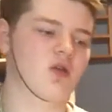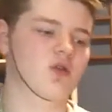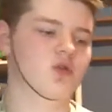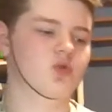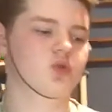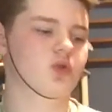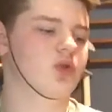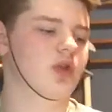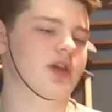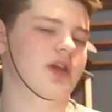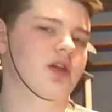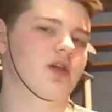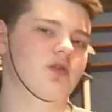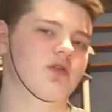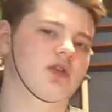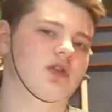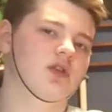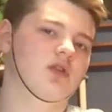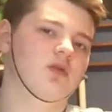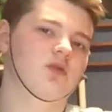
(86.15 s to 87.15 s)
sort of like how
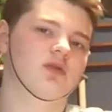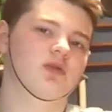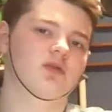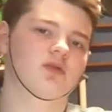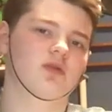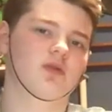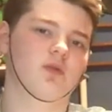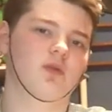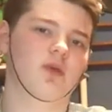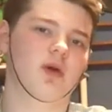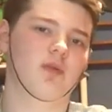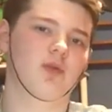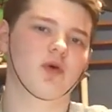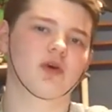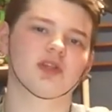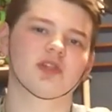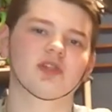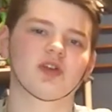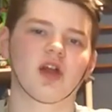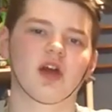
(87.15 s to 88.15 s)
they did with my boy
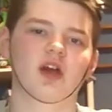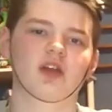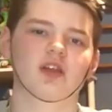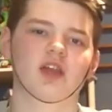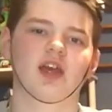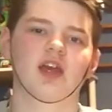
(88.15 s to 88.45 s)
Sonic the